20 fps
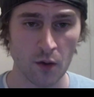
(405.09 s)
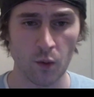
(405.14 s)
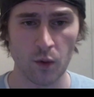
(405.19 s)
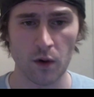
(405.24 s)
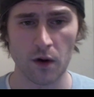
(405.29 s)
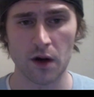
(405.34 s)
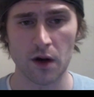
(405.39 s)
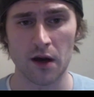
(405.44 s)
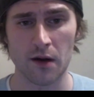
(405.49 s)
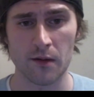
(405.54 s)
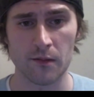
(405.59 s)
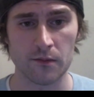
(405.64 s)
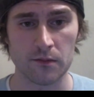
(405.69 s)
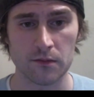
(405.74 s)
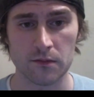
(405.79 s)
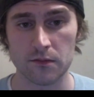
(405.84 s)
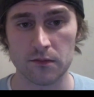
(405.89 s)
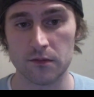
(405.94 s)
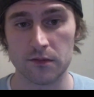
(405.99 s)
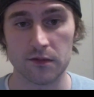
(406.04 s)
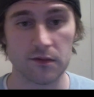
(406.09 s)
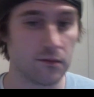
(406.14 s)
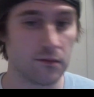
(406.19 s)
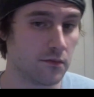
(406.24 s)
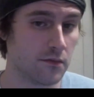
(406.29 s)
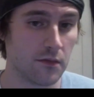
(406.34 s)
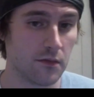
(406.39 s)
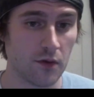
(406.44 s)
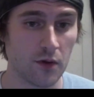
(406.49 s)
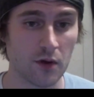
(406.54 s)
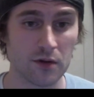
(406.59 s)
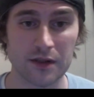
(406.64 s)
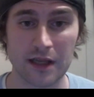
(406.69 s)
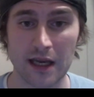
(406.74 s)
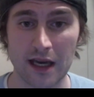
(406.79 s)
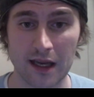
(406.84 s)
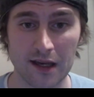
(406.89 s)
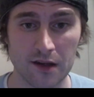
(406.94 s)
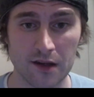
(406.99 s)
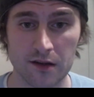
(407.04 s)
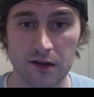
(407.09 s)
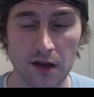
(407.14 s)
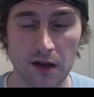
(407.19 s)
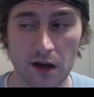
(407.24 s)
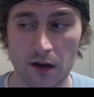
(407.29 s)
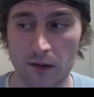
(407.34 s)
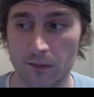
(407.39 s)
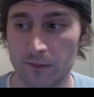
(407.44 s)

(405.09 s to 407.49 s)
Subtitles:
were looked at as